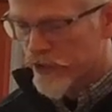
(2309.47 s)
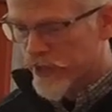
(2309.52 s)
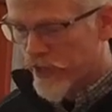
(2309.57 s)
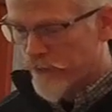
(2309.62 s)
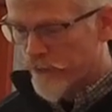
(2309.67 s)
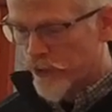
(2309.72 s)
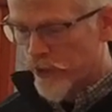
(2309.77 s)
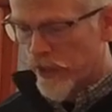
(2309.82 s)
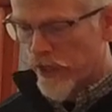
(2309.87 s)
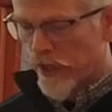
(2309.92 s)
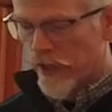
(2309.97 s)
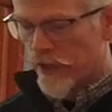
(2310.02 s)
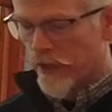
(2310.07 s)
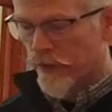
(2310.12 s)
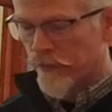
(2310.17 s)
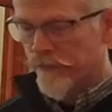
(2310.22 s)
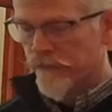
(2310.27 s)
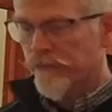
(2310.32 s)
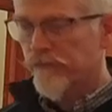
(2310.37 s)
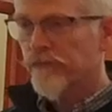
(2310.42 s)
every
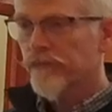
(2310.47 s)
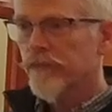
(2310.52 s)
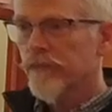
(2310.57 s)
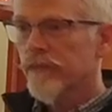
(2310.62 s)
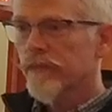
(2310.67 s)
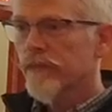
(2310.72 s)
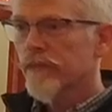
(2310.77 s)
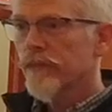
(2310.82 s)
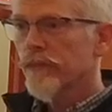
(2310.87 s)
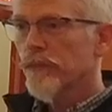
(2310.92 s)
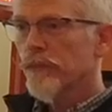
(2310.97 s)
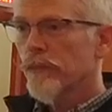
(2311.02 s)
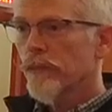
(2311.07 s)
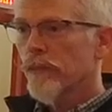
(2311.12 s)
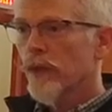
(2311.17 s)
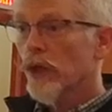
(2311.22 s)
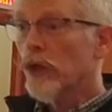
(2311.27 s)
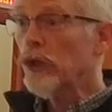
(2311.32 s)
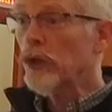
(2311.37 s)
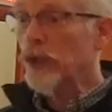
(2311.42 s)
year.
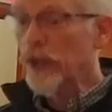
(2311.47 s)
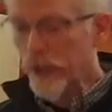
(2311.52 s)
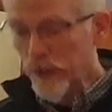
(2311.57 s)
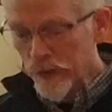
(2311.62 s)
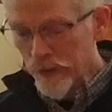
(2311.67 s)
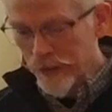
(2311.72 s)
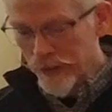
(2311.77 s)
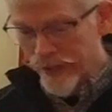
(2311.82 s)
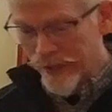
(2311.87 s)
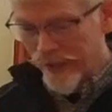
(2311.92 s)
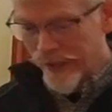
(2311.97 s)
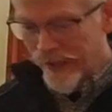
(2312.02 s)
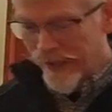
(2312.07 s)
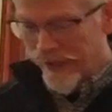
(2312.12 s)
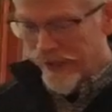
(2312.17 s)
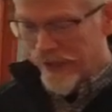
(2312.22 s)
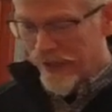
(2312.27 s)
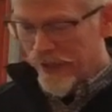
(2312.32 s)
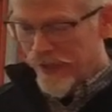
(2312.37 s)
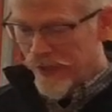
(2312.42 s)

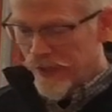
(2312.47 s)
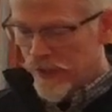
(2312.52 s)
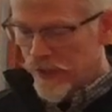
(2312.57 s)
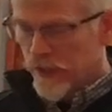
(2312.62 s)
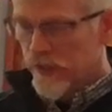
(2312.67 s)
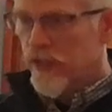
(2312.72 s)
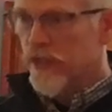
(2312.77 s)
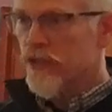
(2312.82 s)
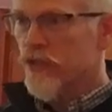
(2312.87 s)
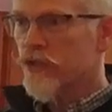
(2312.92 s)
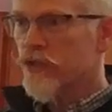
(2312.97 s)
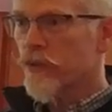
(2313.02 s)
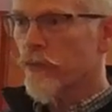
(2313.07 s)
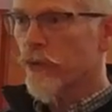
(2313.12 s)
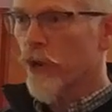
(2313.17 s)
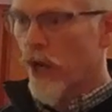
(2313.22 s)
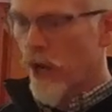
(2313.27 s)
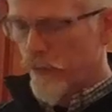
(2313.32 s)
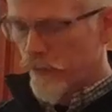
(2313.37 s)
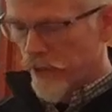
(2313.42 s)
Clearly, this is a
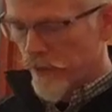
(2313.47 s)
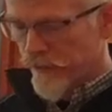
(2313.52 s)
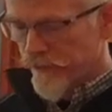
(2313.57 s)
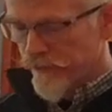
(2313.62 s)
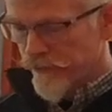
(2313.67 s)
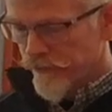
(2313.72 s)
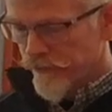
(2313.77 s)
problem.